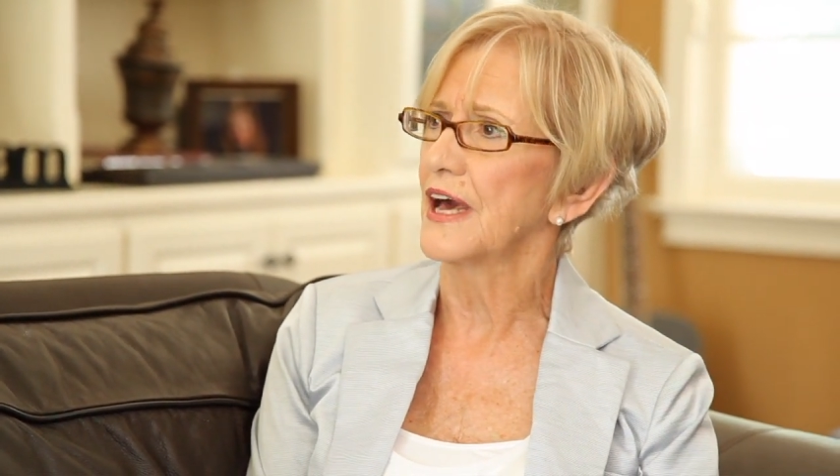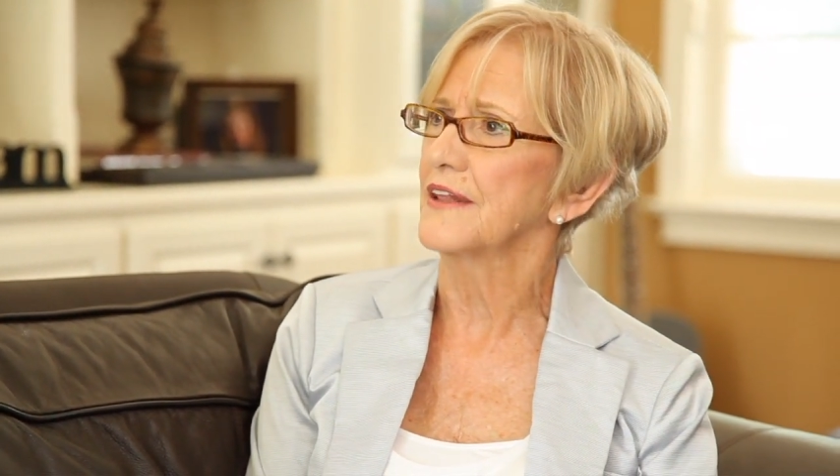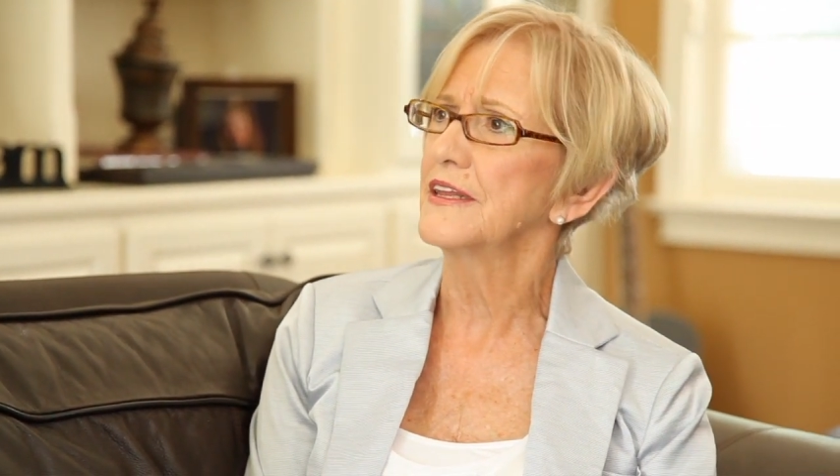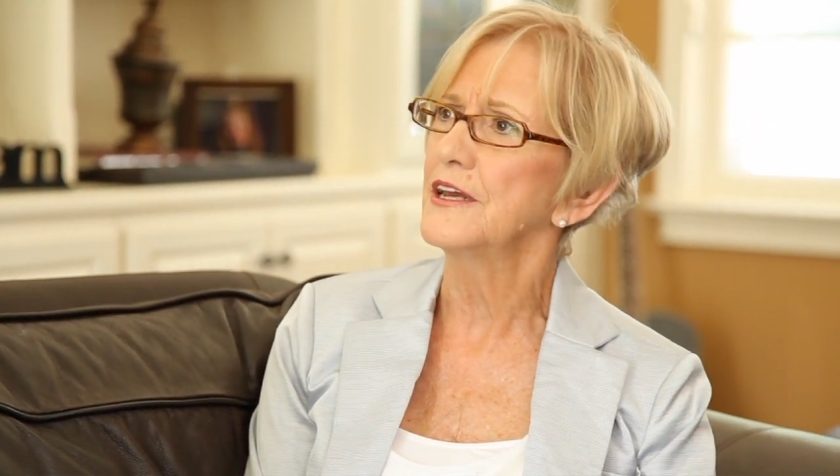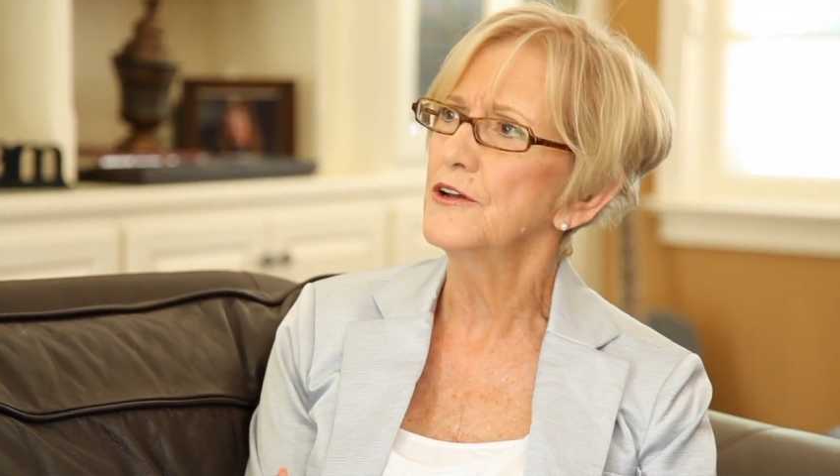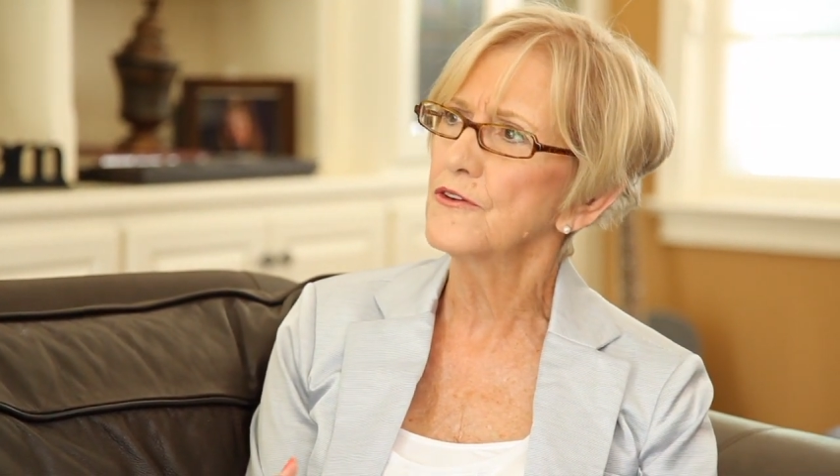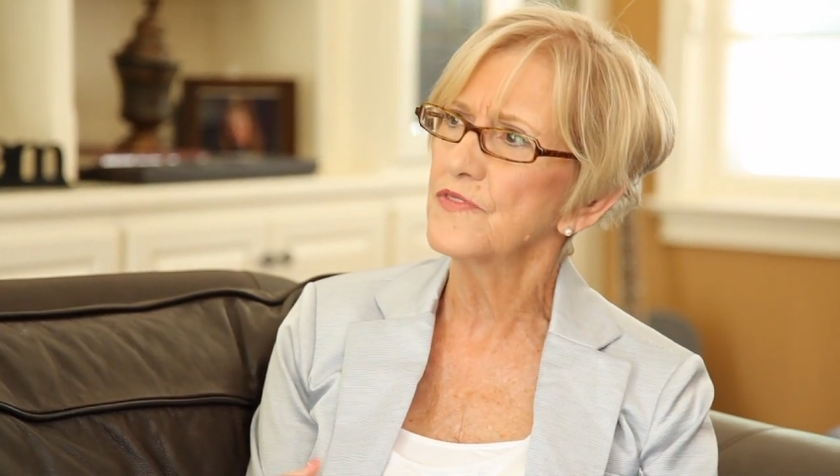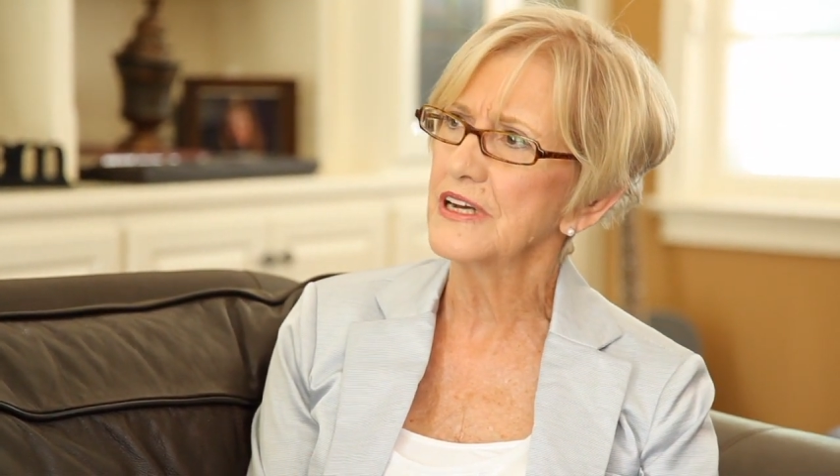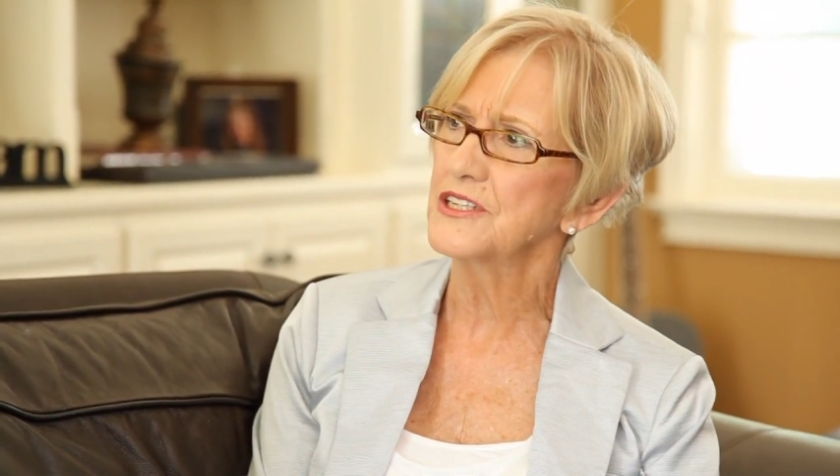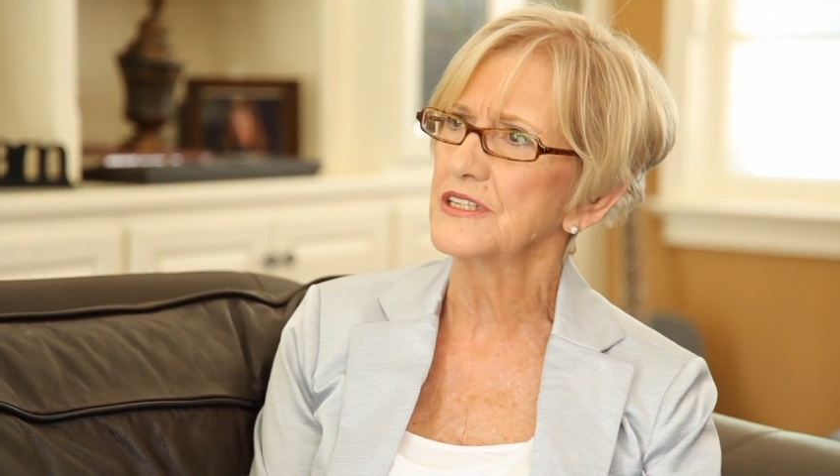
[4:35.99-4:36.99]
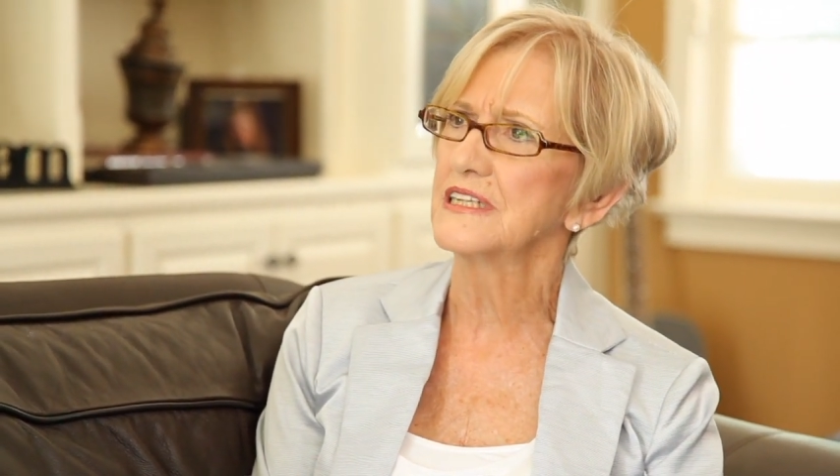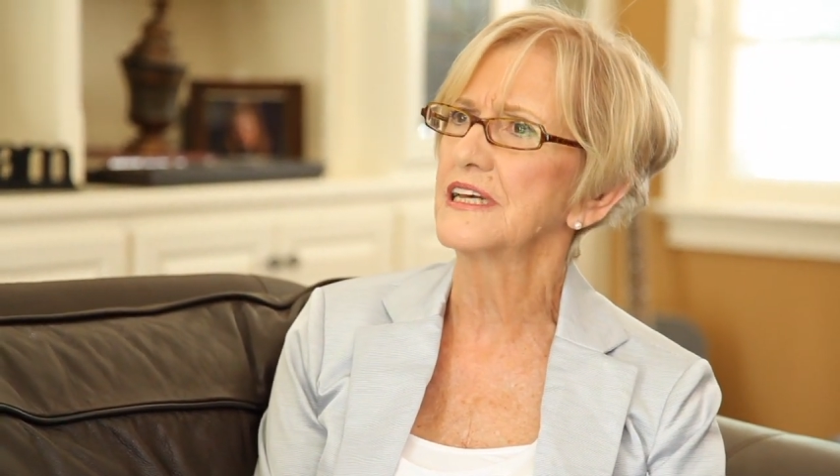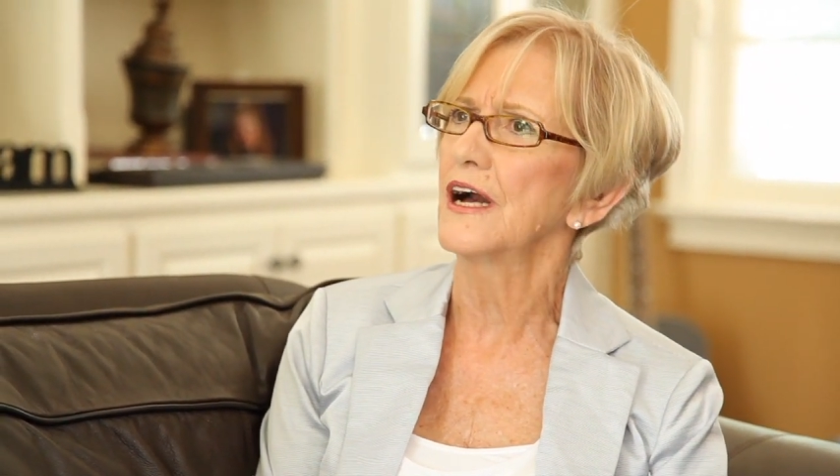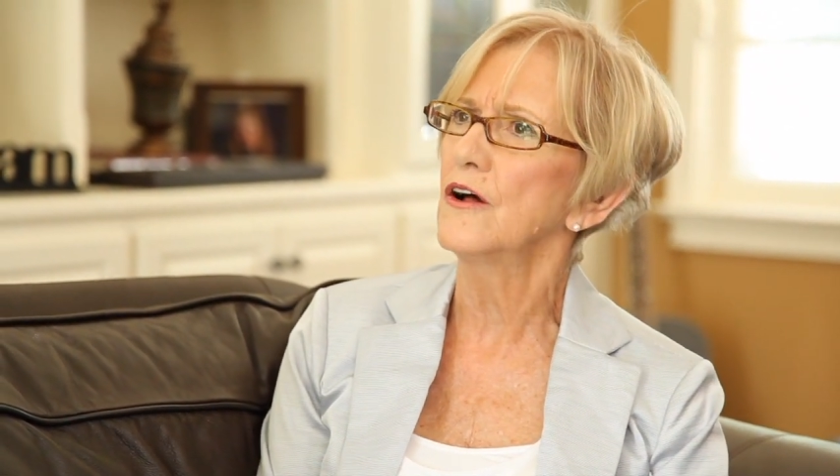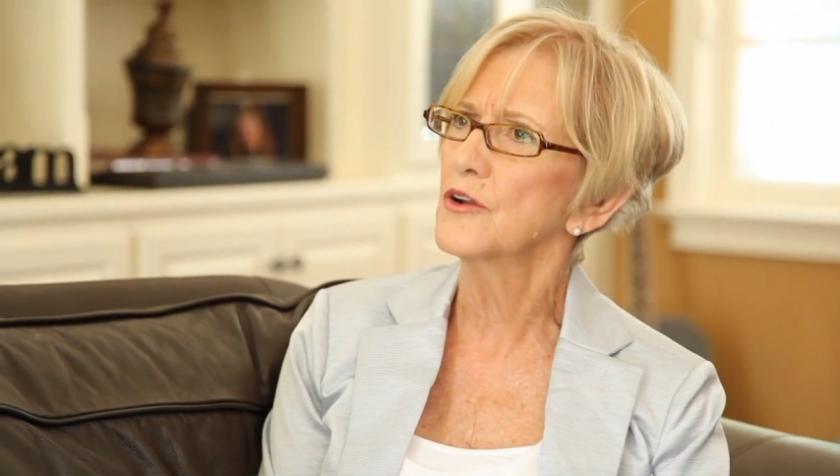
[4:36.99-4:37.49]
that the intervention is the